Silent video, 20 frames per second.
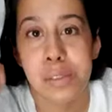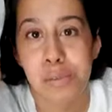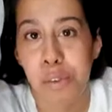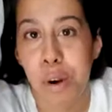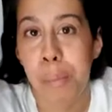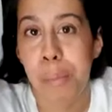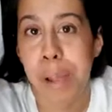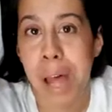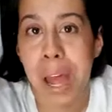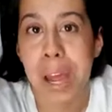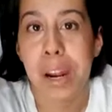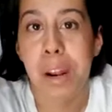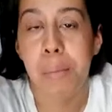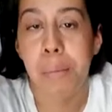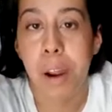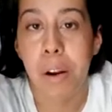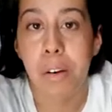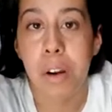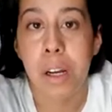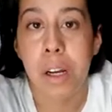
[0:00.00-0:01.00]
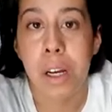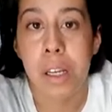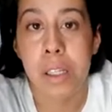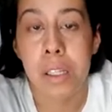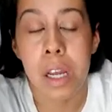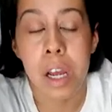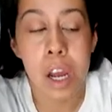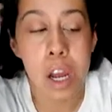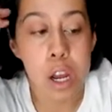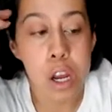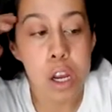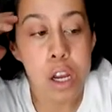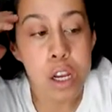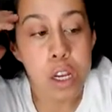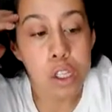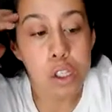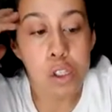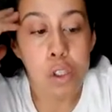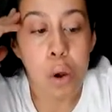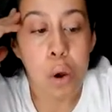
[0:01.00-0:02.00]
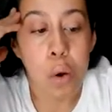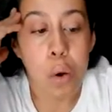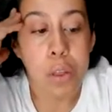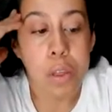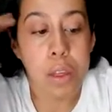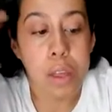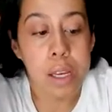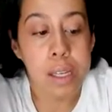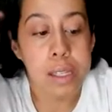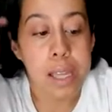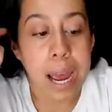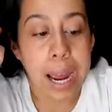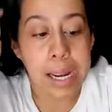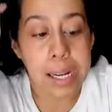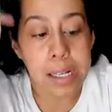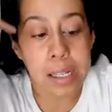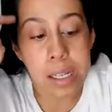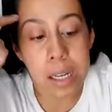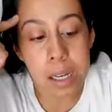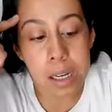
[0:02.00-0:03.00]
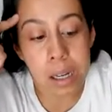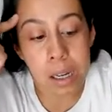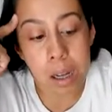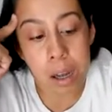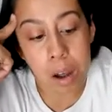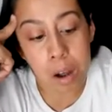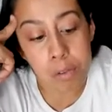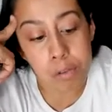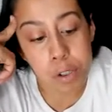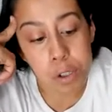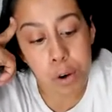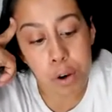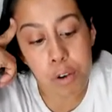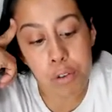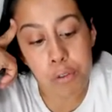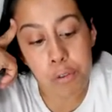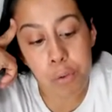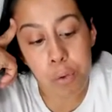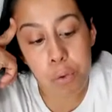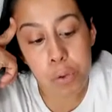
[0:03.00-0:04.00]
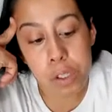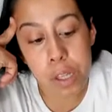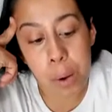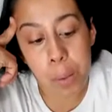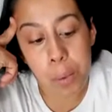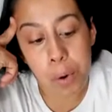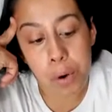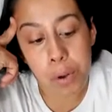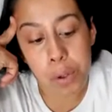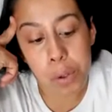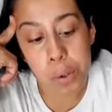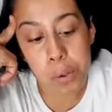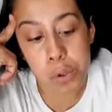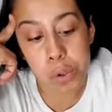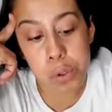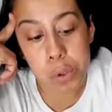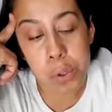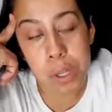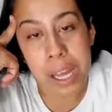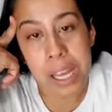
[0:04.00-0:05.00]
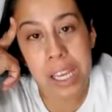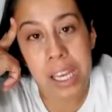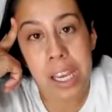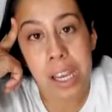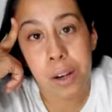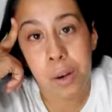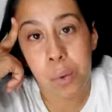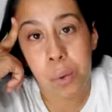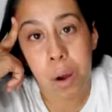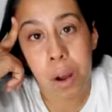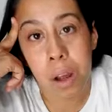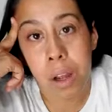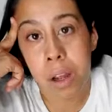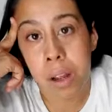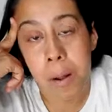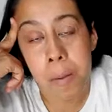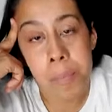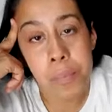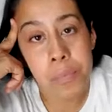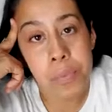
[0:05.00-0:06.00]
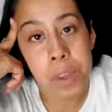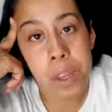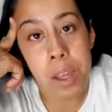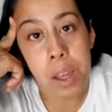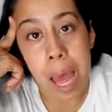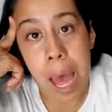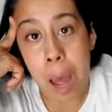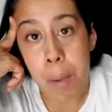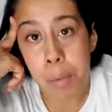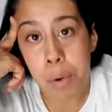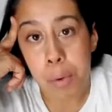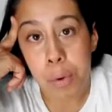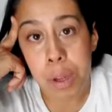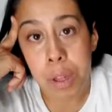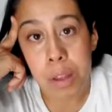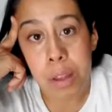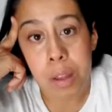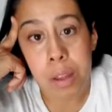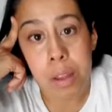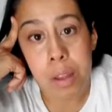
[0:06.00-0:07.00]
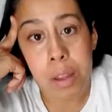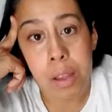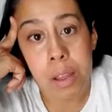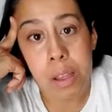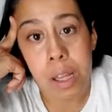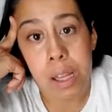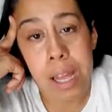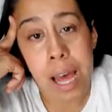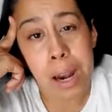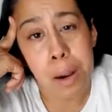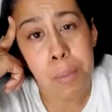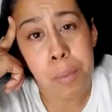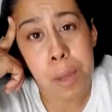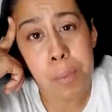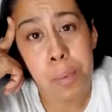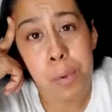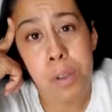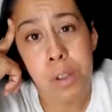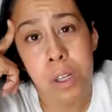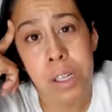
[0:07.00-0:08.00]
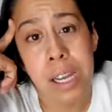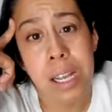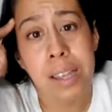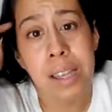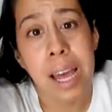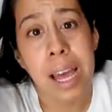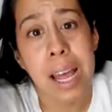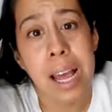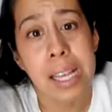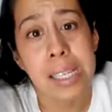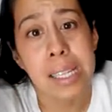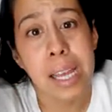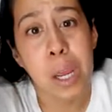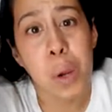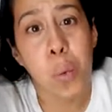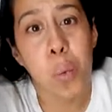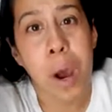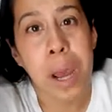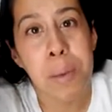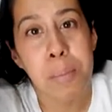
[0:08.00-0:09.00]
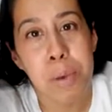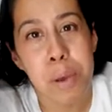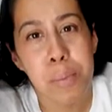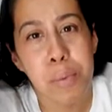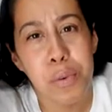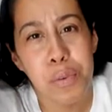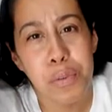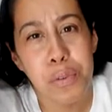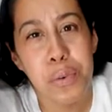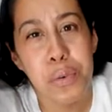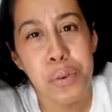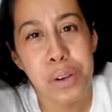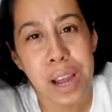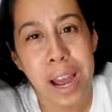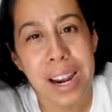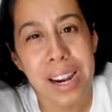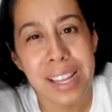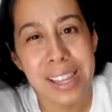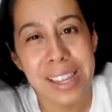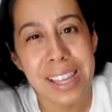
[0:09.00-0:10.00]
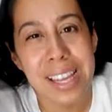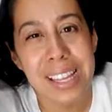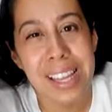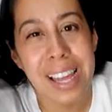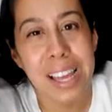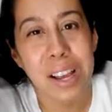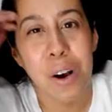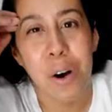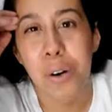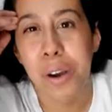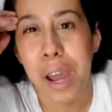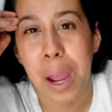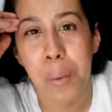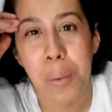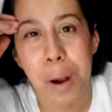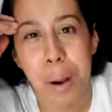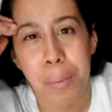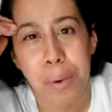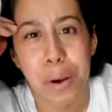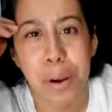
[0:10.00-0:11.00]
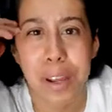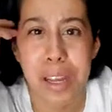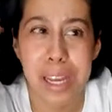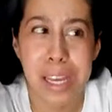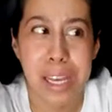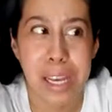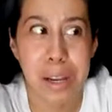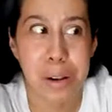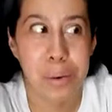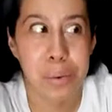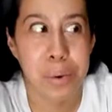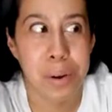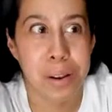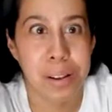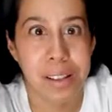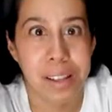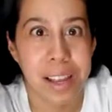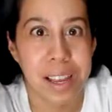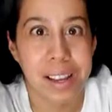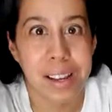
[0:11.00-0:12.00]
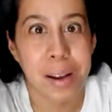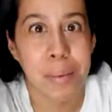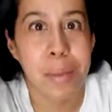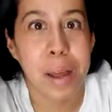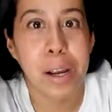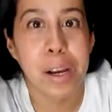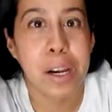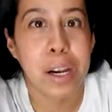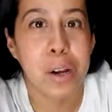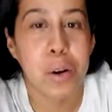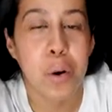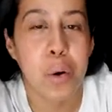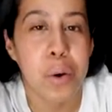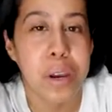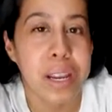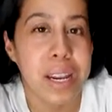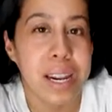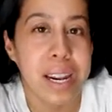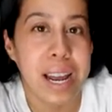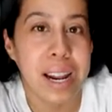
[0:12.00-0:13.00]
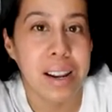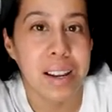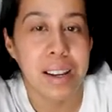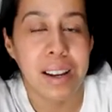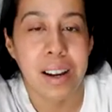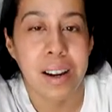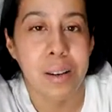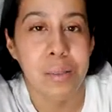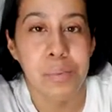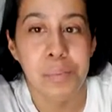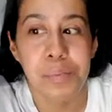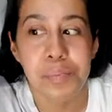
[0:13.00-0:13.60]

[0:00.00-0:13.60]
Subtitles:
from Latin Americas. So this idea of certain foods that we're used to, like quinoa, amaranth, a lot of people look at that as like white people food kind of thing. Like, okay, when I'm gonna eat quinoa, like I'm not gonna go eat it at a